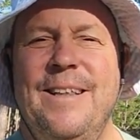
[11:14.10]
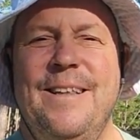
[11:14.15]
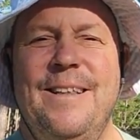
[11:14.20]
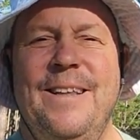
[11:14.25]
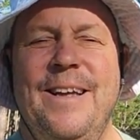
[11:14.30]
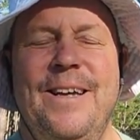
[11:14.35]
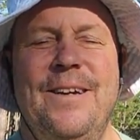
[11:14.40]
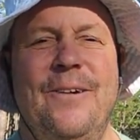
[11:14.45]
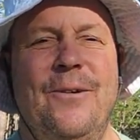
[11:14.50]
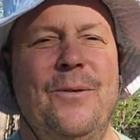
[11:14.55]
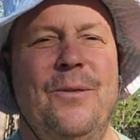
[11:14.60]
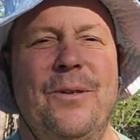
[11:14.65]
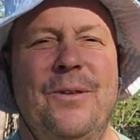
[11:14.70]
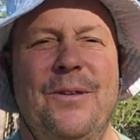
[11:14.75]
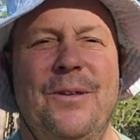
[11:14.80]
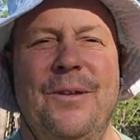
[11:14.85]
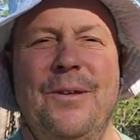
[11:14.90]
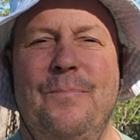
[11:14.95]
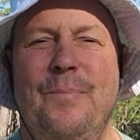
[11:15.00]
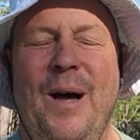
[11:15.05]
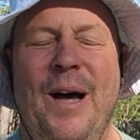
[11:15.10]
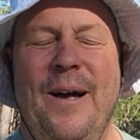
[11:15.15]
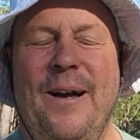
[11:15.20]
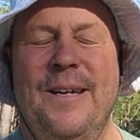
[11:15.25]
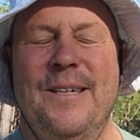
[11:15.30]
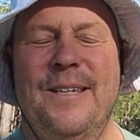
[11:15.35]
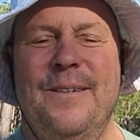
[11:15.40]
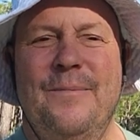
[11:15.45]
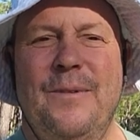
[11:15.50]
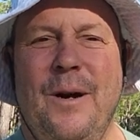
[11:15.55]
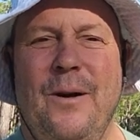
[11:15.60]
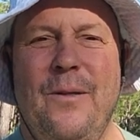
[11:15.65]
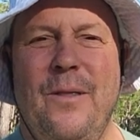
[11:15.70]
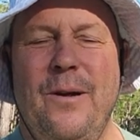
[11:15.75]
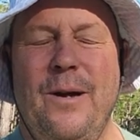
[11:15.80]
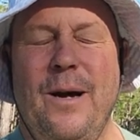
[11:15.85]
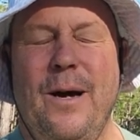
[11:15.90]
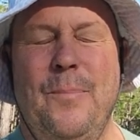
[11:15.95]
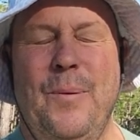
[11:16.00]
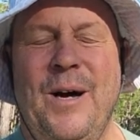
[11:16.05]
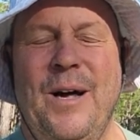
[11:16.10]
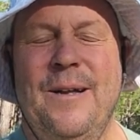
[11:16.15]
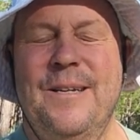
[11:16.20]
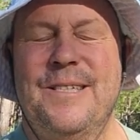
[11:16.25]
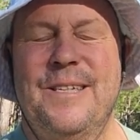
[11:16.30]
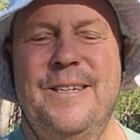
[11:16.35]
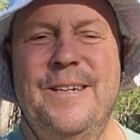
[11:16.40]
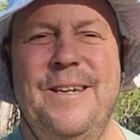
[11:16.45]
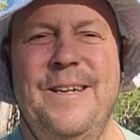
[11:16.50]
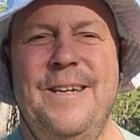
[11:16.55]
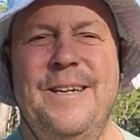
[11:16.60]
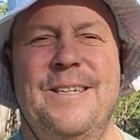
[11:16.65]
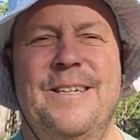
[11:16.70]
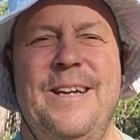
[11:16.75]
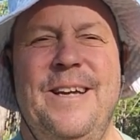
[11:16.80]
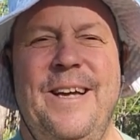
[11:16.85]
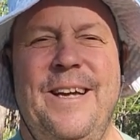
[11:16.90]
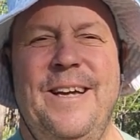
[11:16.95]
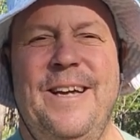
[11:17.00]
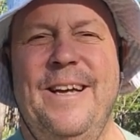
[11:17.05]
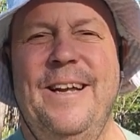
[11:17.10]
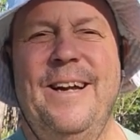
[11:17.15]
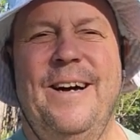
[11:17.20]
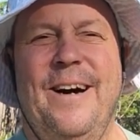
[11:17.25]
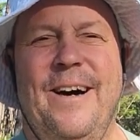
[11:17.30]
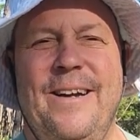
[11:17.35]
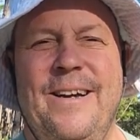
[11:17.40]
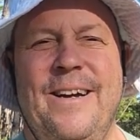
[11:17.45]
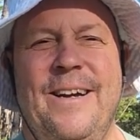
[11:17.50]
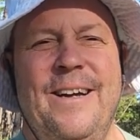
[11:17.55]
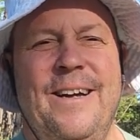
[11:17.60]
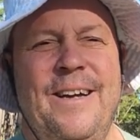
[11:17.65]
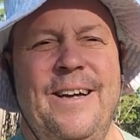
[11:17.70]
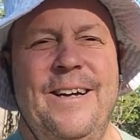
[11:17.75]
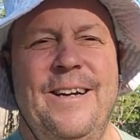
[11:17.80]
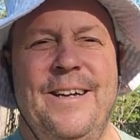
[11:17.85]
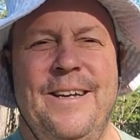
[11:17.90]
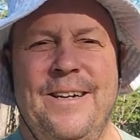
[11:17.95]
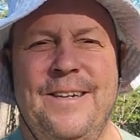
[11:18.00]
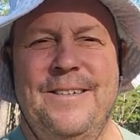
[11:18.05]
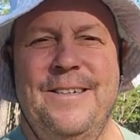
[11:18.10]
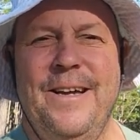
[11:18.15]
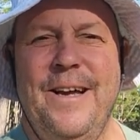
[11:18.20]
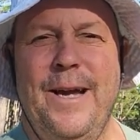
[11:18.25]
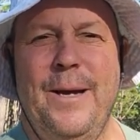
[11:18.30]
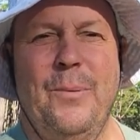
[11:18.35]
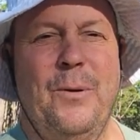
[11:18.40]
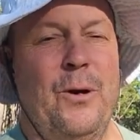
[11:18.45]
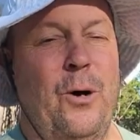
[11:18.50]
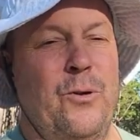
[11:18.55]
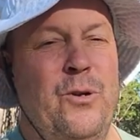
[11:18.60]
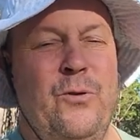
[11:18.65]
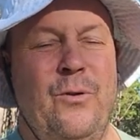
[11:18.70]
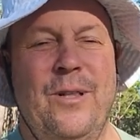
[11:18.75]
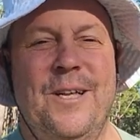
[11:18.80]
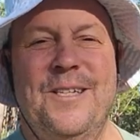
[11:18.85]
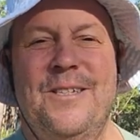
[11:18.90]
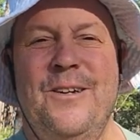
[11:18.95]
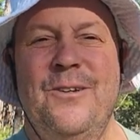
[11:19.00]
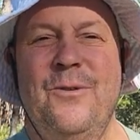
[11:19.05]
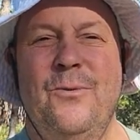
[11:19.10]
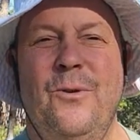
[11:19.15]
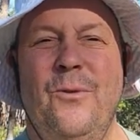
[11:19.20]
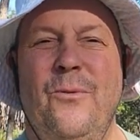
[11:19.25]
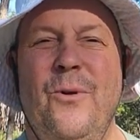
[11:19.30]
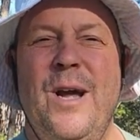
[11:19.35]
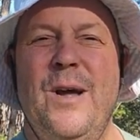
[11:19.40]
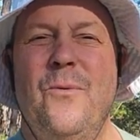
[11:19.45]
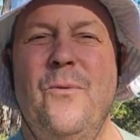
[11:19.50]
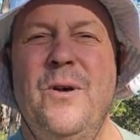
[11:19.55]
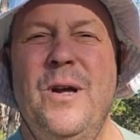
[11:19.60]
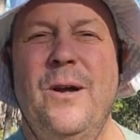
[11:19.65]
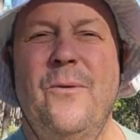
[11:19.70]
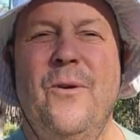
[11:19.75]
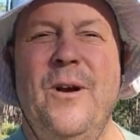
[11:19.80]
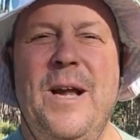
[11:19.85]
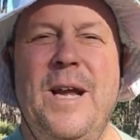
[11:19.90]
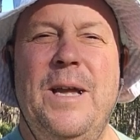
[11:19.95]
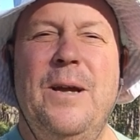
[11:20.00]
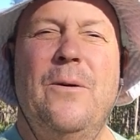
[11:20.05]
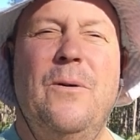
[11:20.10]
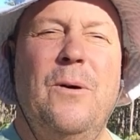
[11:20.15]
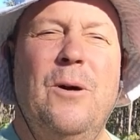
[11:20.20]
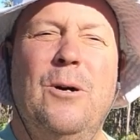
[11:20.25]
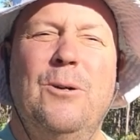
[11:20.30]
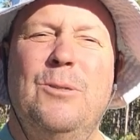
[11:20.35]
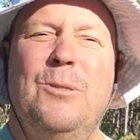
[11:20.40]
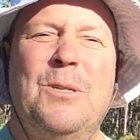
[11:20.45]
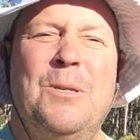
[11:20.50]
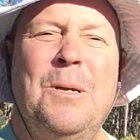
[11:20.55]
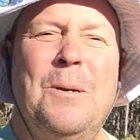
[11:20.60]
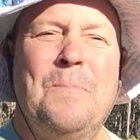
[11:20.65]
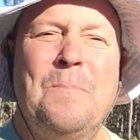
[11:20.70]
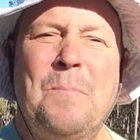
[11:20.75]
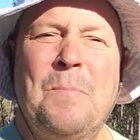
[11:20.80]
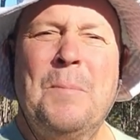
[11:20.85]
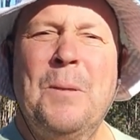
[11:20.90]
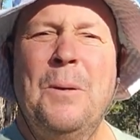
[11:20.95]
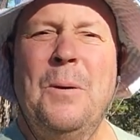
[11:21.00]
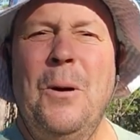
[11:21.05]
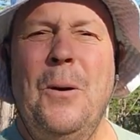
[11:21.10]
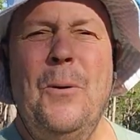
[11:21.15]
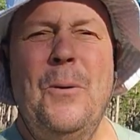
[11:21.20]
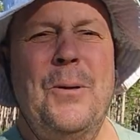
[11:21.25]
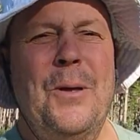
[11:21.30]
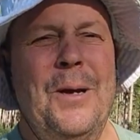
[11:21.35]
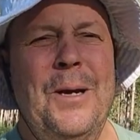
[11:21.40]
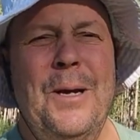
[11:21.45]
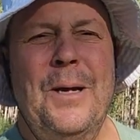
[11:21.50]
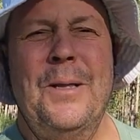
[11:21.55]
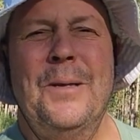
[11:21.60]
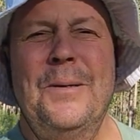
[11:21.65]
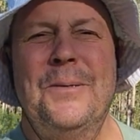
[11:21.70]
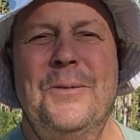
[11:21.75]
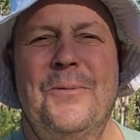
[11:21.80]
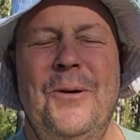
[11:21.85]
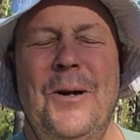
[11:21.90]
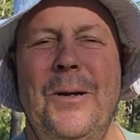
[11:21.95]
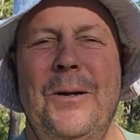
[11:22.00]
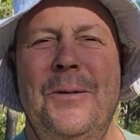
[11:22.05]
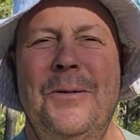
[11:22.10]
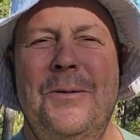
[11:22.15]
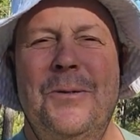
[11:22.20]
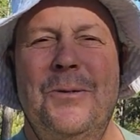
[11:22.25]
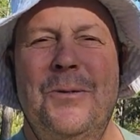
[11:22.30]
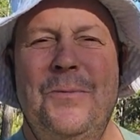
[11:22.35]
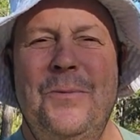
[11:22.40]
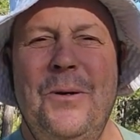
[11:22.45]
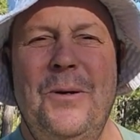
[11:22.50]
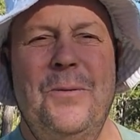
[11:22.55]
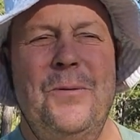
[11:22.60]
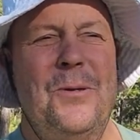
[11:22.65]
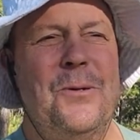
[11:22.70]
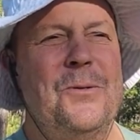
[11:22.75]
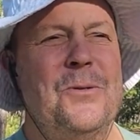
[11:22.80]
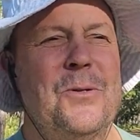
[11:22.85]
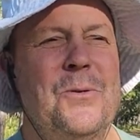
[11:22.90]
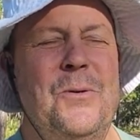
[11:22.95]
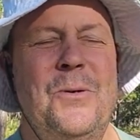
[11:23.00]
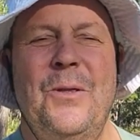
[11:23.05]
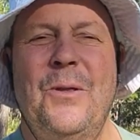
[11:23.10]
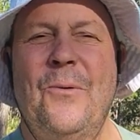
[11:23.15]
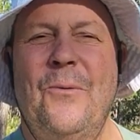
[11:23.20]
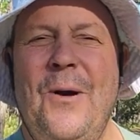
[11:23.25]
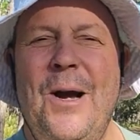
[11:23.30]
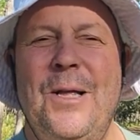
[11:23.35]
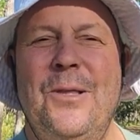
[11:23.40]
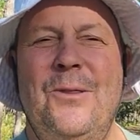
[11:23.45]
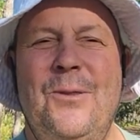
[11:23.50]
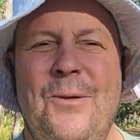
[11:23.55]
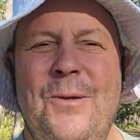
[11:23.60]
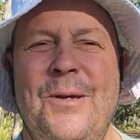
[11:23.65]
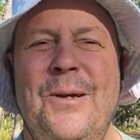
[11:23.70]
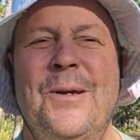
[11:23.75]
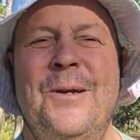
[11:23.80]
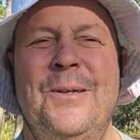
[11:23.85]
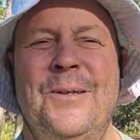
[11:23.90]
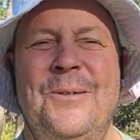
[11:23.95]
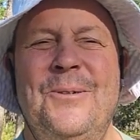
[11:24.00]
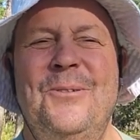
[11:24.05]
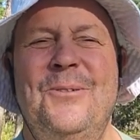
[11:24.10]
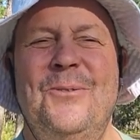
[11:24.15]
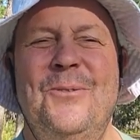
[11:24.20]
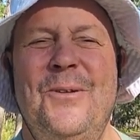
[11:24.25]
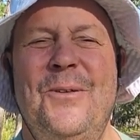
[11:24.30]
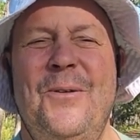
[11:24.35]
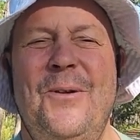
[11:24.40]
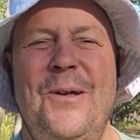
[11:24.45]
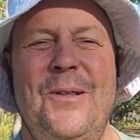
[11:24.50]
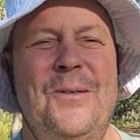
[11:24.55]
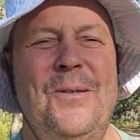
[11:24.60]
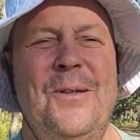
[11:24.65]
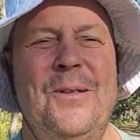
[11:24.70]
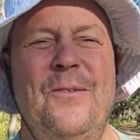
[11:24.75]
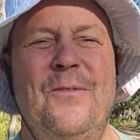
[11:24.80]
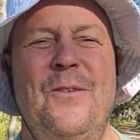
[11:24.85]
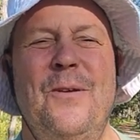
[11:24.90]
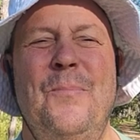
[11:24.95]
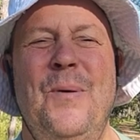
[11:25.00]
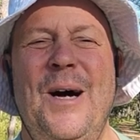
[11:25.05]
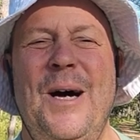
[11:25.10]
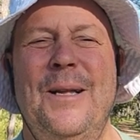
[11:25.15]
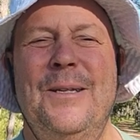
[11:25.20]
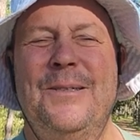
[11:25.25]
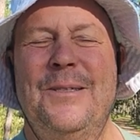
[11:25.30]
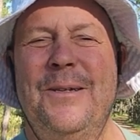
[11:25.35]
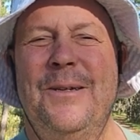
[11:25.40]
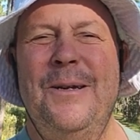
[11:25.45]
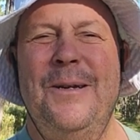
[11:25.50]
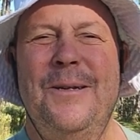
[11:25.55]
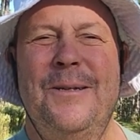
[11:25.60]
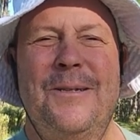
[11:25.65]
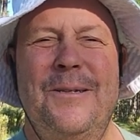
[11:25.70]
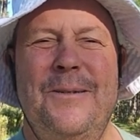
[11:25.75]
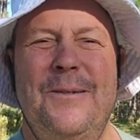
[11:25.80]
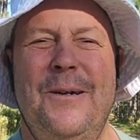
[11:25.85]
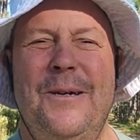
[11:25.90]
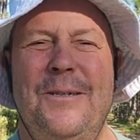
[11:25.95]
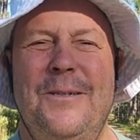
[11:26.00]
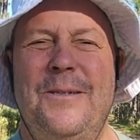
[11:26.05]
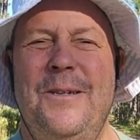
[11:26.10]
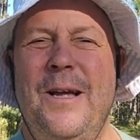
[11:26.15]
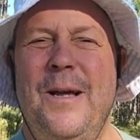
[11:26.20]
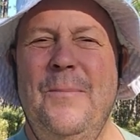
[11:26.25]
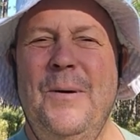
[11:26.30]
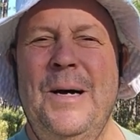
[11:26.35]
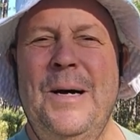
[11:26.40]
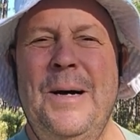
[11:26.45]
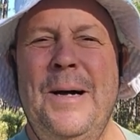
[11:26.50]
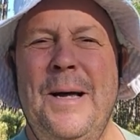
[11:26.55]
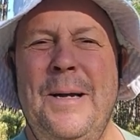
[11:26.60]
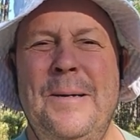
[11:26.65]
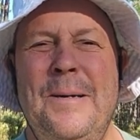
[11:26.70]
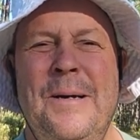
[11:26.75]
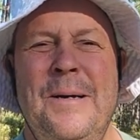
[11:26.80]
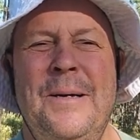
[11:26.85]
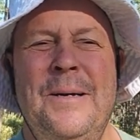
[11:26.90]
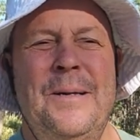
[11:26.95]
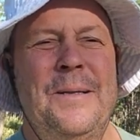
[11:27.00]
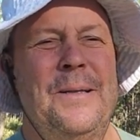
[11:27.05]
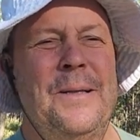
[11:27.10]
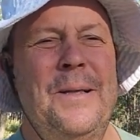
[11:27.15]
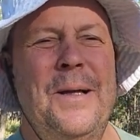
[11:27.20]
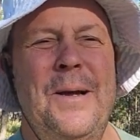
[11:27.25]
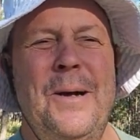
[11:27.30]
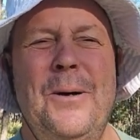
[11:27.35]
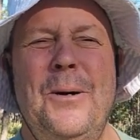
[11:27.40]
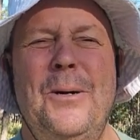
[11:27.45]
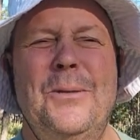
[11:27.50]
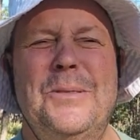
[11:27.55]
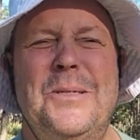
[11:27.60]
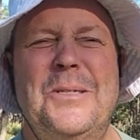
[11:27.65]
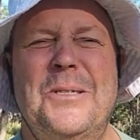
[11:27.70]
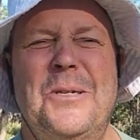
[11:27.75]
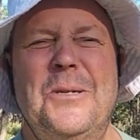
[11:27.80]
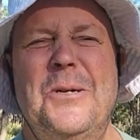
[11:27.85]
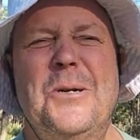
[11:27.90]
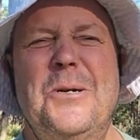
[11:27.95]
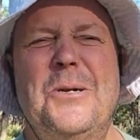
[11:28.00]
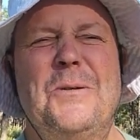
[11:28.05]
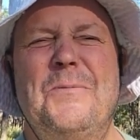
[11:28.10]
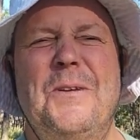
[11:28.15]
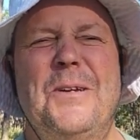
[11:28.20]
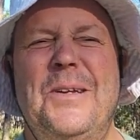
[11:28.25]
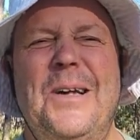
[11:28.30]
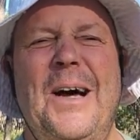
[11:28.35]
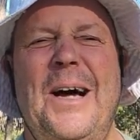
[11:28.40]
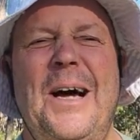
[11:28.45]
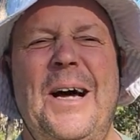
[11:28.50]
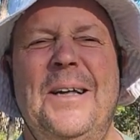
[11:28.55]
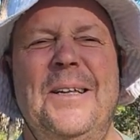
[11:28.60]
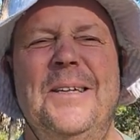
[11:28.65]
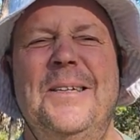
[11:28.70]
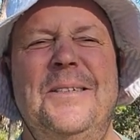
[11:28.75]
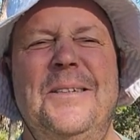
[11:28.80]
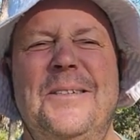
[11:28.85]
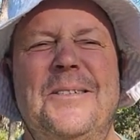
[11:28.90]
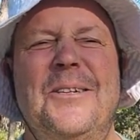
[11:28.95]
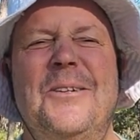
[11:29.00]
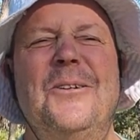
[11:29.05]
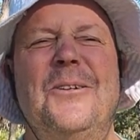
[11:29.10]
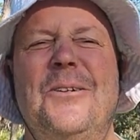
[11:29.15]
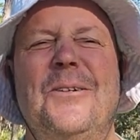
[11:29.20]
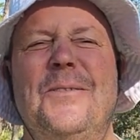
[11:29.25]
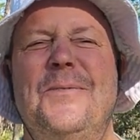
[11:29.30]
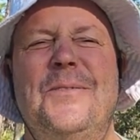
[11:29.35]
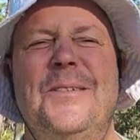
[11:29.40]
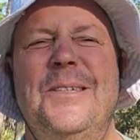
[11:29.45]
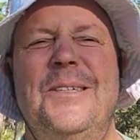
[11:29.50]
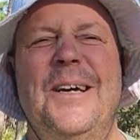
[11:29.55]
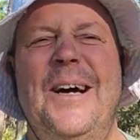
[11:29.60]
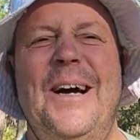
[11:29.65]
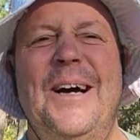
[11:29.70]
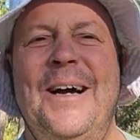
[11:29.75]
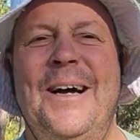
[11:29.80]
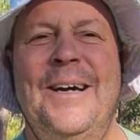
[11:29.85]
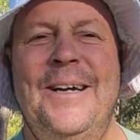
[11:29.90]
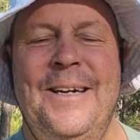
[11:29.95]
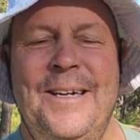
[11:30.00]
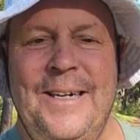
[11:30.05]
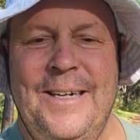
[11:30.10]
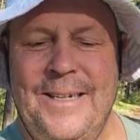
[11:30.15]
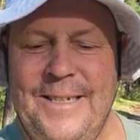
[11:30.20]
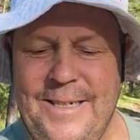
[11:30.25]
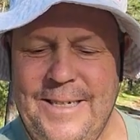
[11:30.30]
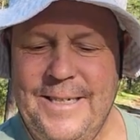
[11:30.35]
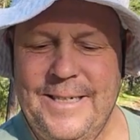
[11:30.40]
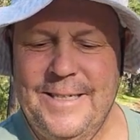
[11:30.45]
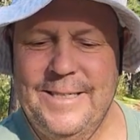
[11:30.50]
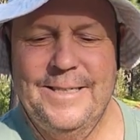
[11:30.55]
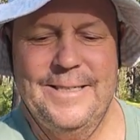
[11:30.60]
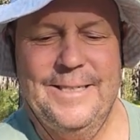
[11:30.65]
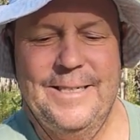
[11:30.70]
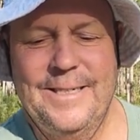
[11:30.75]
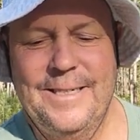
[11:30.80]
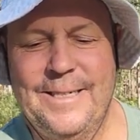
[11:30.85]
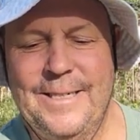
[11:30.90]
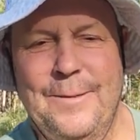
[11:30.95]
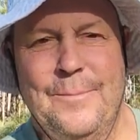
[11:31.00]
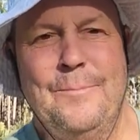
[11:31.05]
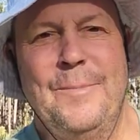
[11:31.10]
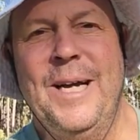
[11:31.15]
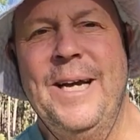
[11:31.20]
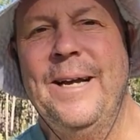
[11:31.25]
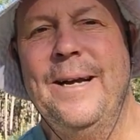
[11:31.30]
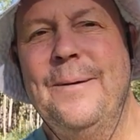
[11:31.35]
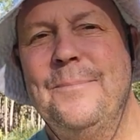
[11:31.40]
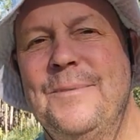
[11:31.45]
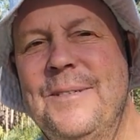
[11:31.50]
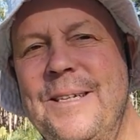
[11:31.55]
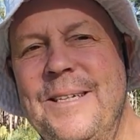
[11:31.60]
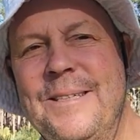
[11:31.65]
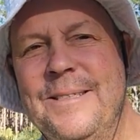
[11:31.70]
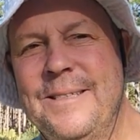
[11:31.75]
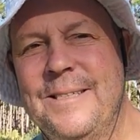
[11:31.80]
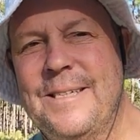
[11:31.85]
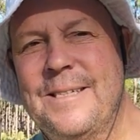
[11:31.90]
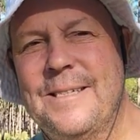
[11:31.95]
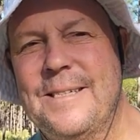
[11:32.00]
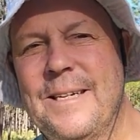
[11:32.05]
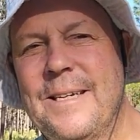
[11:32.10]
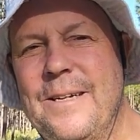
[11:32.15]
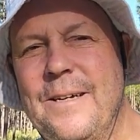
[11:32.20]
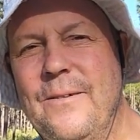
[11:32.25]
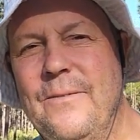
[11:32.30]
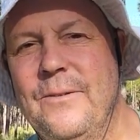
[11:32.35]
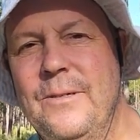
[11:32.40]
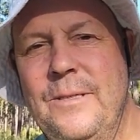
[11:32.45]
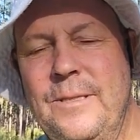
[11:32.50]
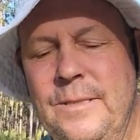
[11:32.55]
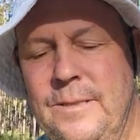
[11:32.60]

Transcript: They know that the Palestinians can't get out in a day, but you listen to a right-wing radio host, oh yeah, the Israelis, they're doing the right thing. They're doing the right thing. If the Palestinians stay behind, then they all deserve to die. They deserve to die. Oh man, I'm getting sick of it.